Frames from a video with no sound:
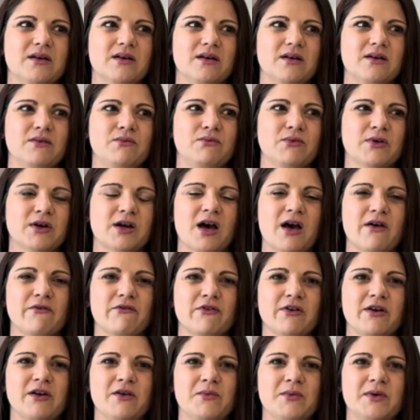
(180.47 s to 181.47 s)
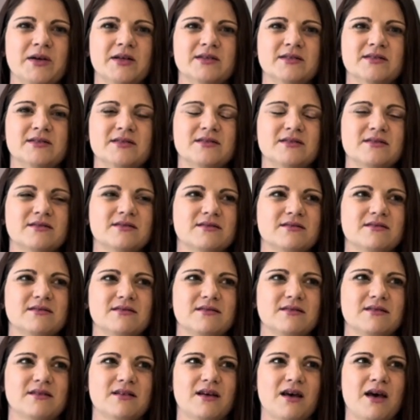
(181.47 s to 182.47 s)
recovery was
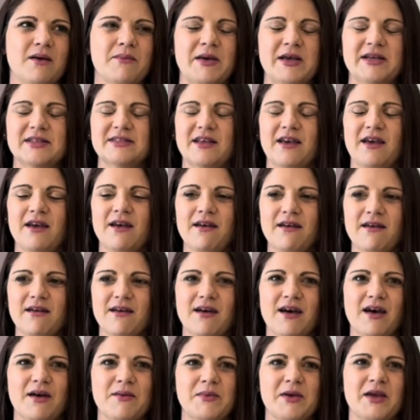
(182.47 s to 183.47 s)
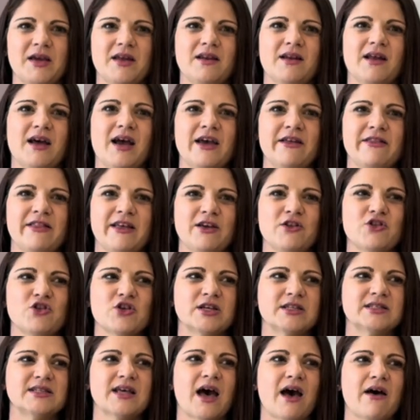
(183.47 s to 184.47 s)
amazing. I think
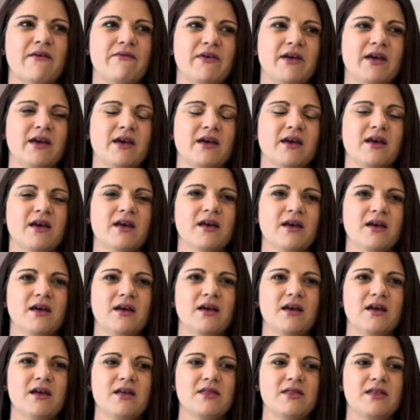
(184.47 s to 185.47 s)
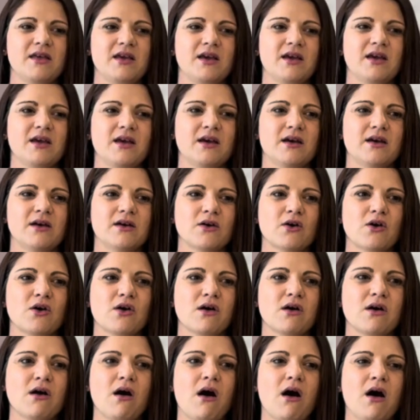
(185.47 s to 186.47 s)
just having the
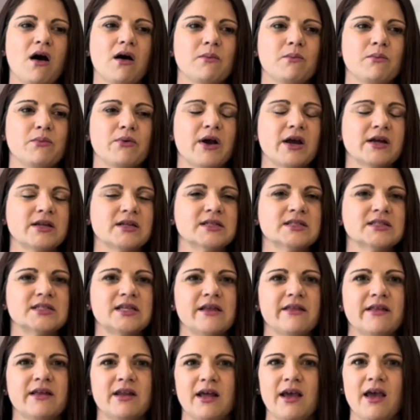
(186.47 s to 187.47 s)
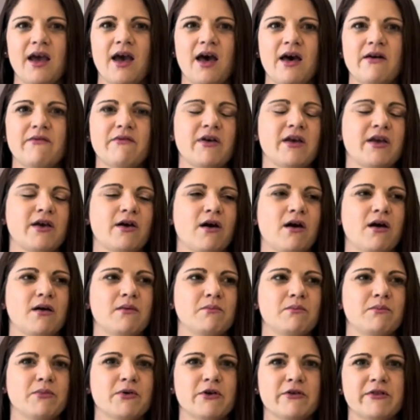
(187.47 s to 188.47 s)
calm pregnancy that I have, a
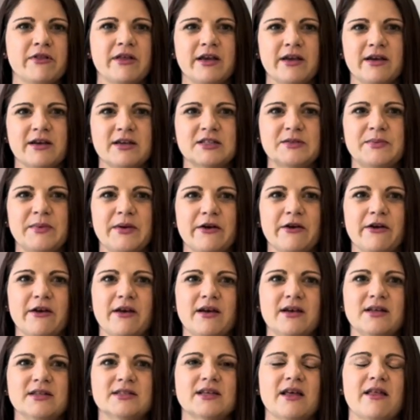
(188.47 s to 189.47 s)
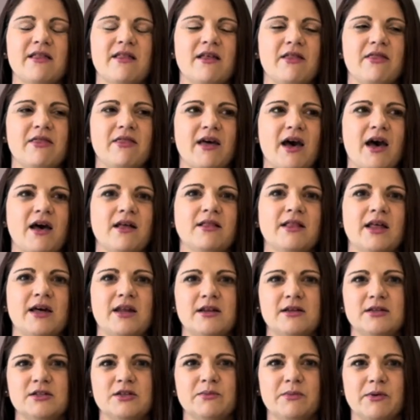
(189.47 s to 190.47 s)
calm birthing experience, and then that led
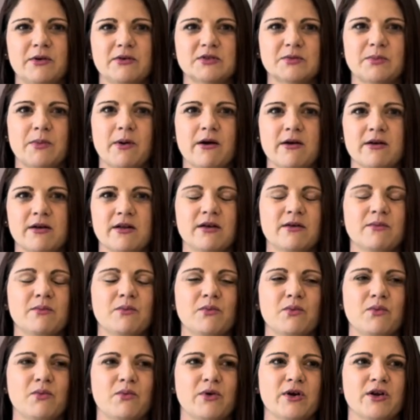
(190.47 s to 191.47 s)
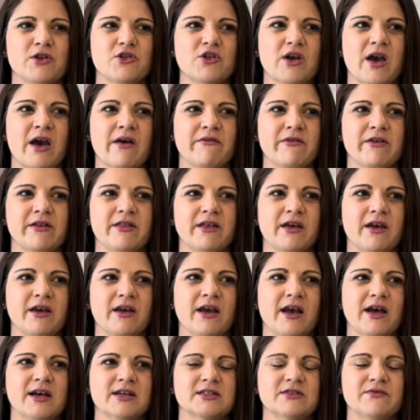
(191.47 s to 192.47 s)
into postpartum, which everything
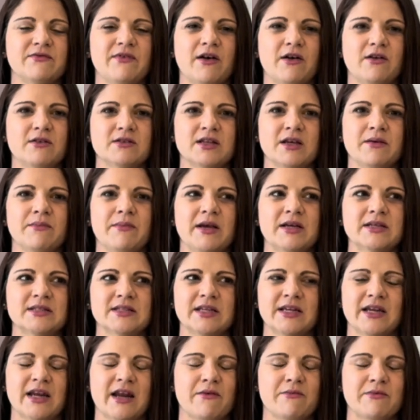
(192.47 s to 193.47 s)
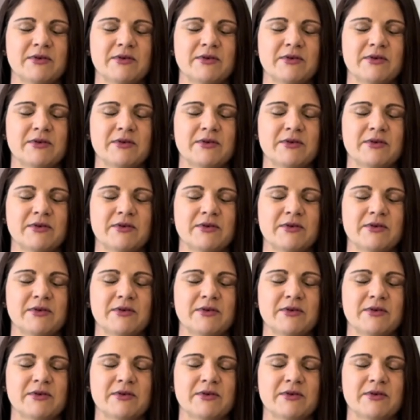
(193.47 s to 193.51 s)
has felt amazing.